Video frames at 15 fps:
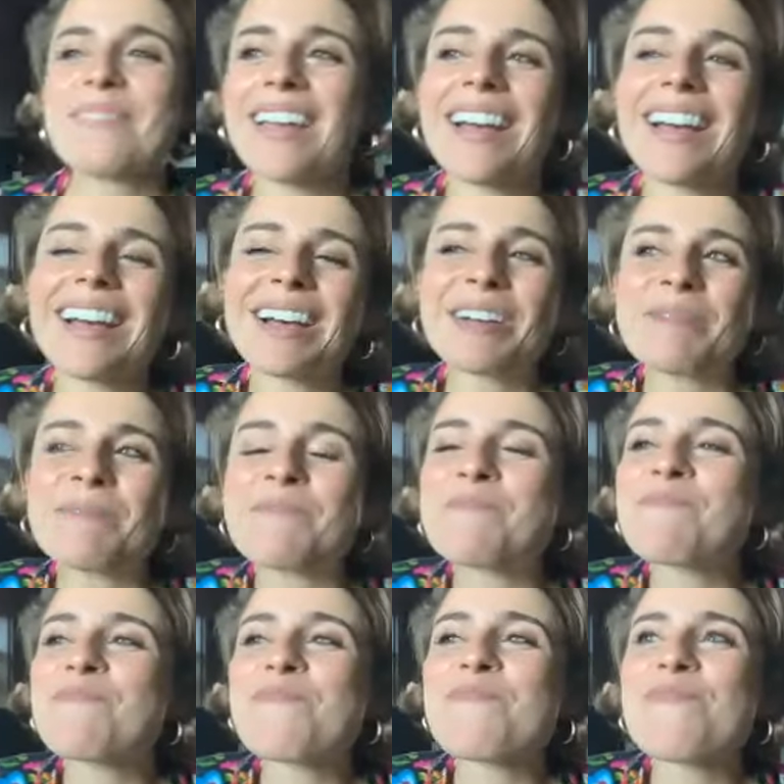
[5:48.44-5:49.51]

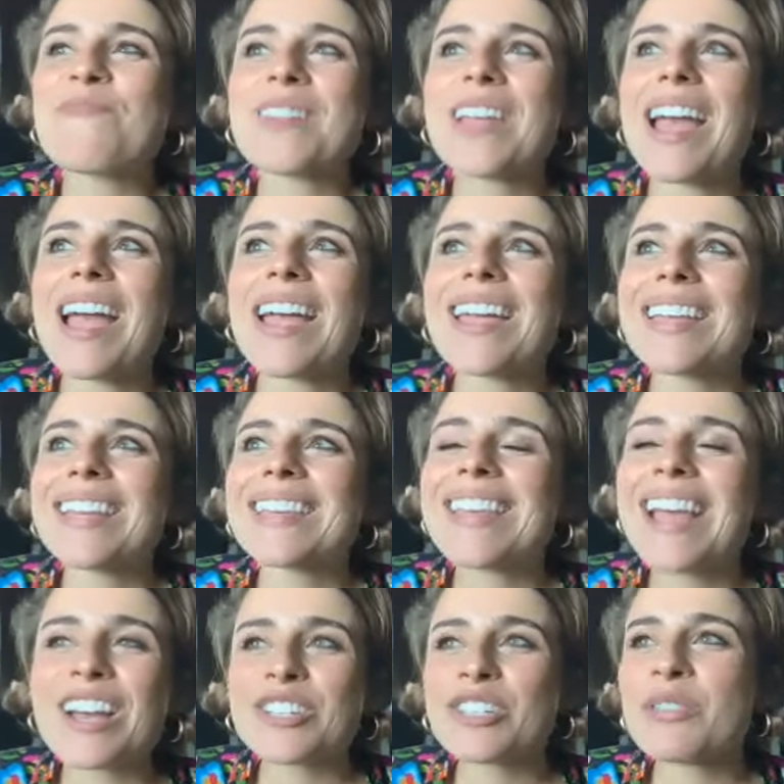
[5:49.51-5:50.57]

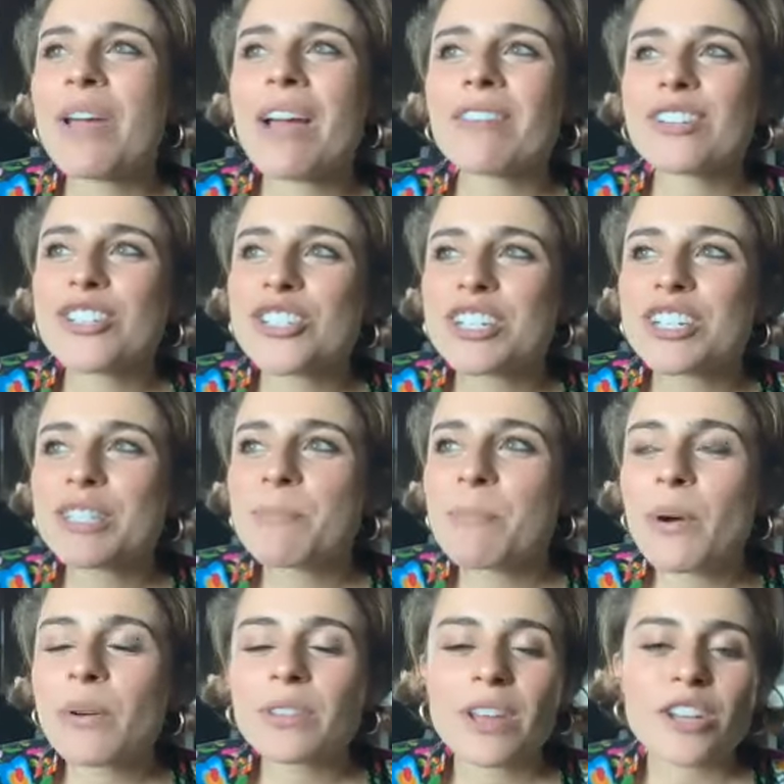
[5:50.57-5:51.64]
Yeah, so you have the cheese
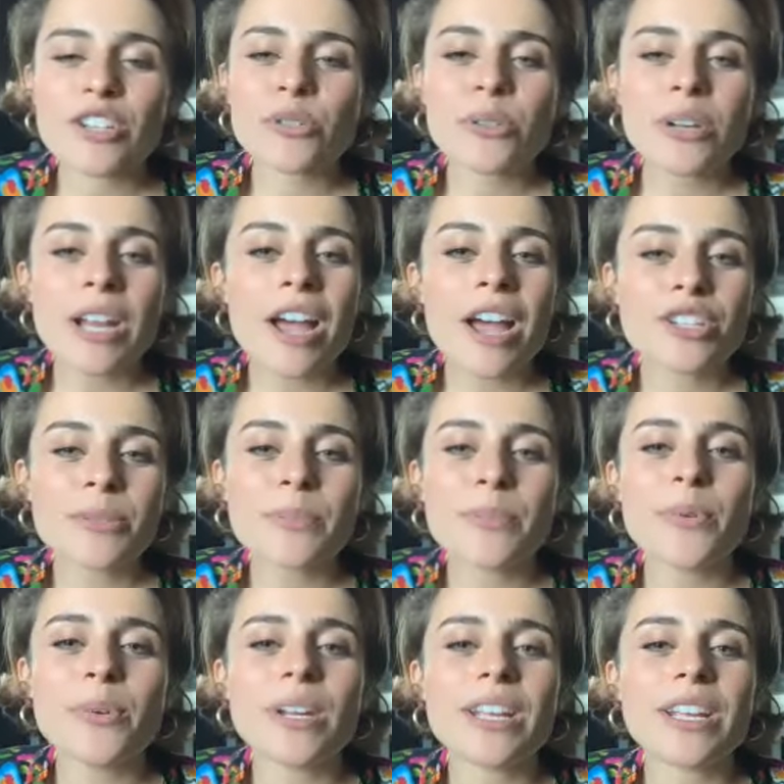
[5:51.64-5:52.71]
boat, the Ajahuri
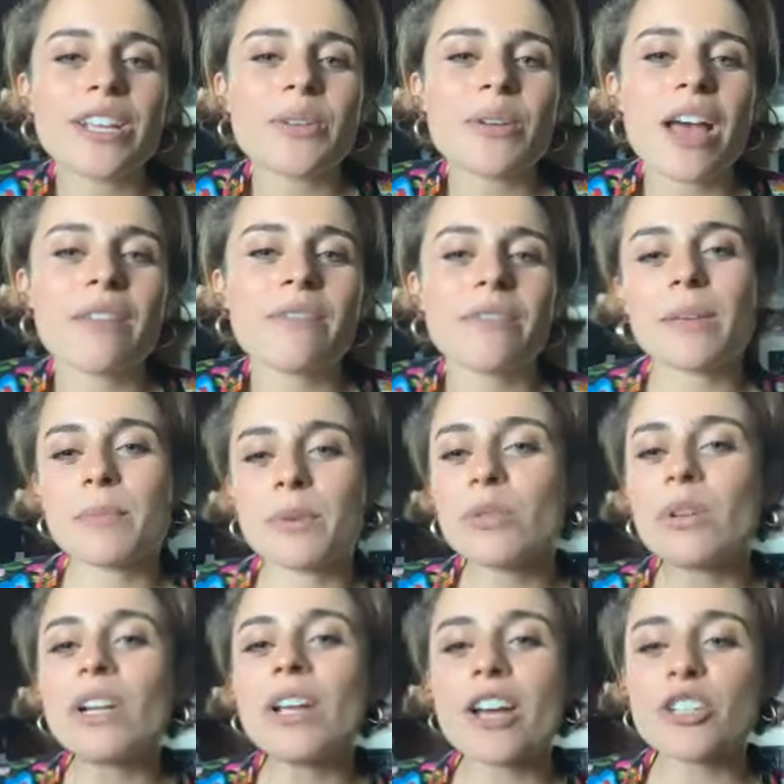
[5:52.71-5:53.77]
Hachapuri, you have
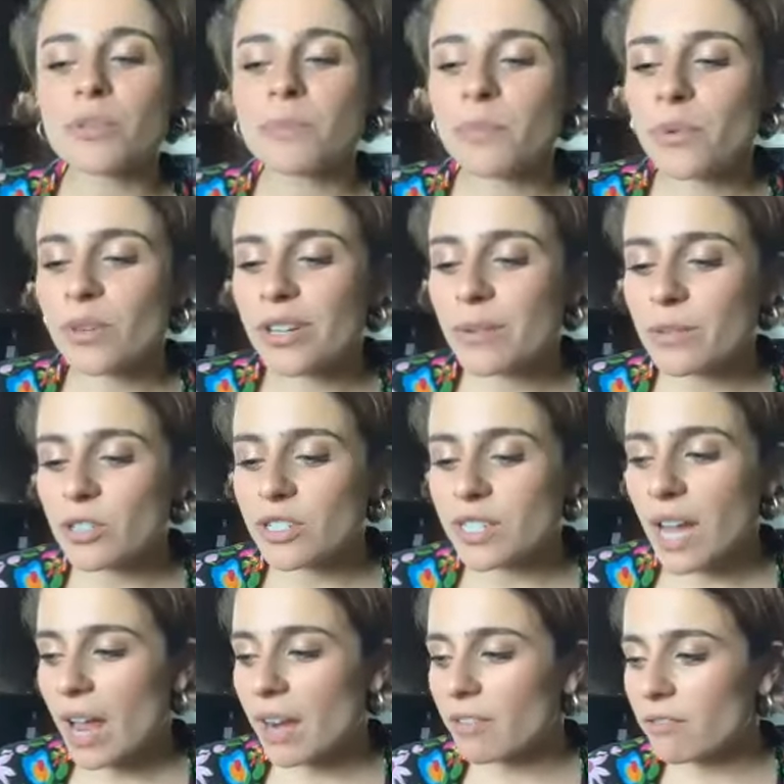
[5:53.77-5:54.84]
Imaruri Hachapuri, which is
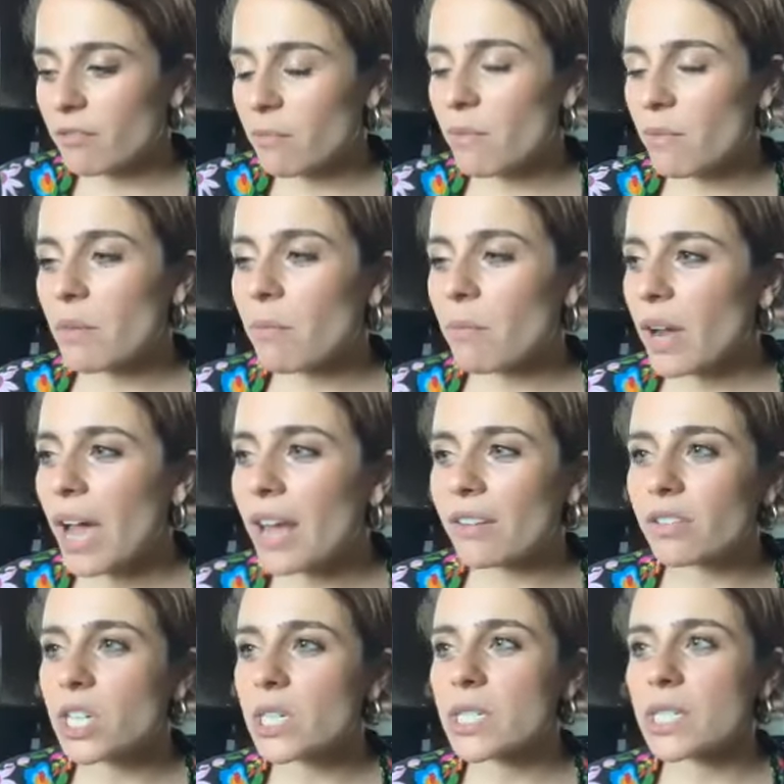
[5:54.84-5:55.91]
kind
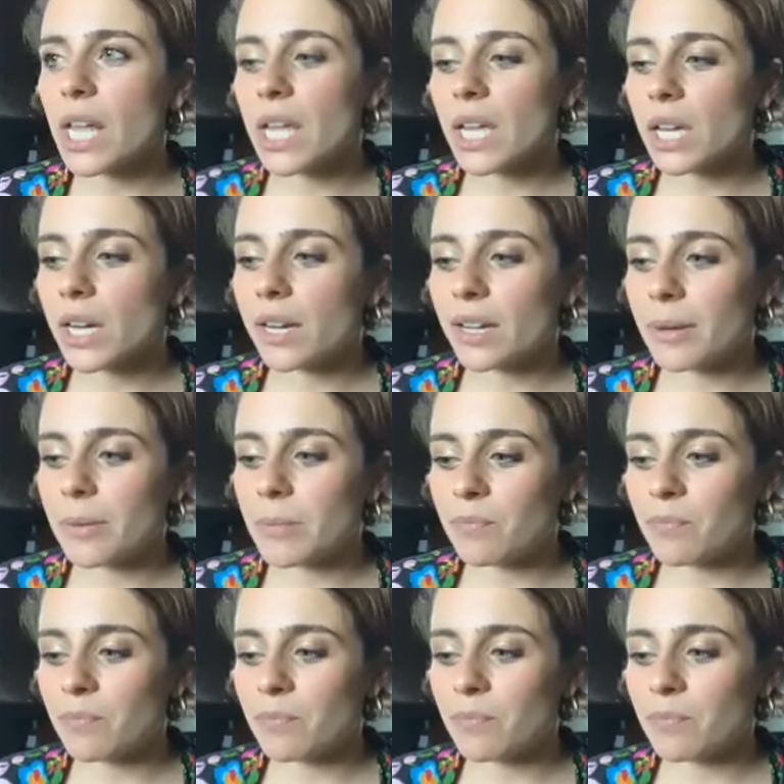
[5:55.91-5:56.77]
of looks like a